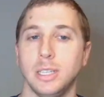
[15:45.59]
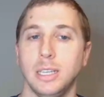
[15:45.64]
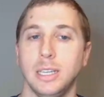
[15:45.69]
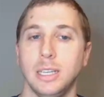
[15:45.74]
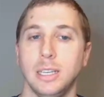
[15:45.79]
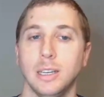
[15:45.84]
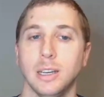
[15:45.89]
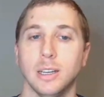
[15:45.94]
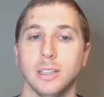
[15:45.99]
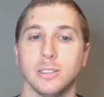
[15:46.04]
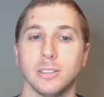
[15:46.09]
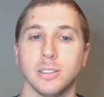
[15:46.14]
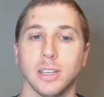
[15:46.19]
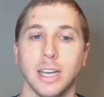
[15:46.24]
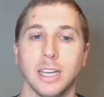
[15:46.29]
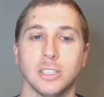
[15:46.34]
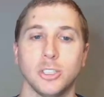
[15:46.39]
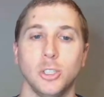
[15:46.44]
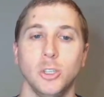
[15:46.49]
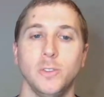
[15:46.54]
He
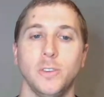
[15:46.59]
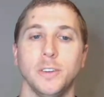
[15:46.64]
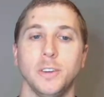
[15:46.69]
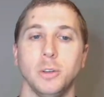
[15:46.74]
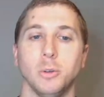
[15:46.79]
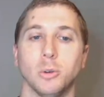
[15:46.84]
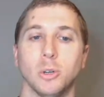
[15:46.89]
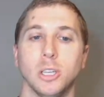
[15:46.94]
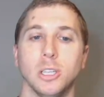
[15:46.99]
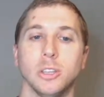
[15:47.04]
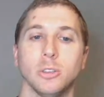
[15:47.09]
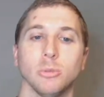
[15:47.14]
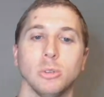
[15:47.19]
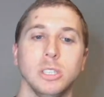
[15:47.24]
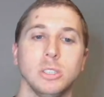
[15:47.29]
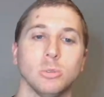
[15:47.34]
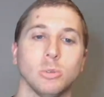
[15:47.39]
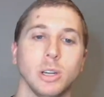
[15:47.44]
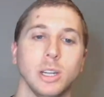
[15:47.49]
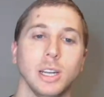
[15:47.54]
slashed .251,
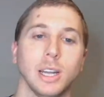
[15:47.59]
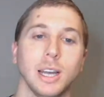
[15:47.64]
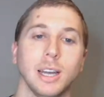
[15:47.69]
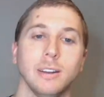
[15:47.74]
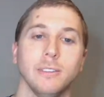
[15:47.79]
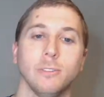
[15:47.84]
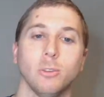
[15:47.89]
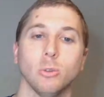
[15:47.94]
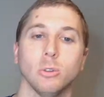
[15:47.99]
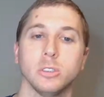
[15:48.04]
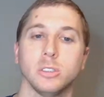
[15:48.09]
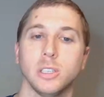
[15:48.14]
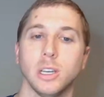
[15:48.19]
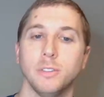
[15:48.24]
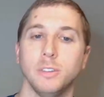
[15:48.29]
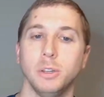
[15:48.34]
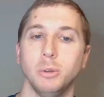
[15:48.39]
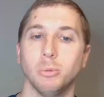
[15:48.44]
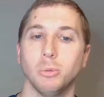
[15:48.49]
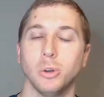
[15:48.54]
.329,
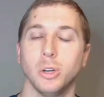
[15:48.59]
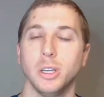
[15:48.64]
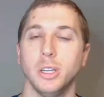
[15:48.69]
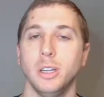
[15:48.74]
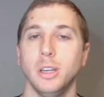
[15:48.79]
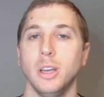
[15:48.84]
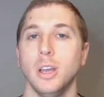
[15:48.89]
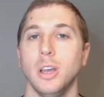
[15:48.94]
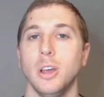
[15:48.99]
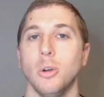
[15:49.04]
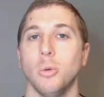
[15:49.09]
.471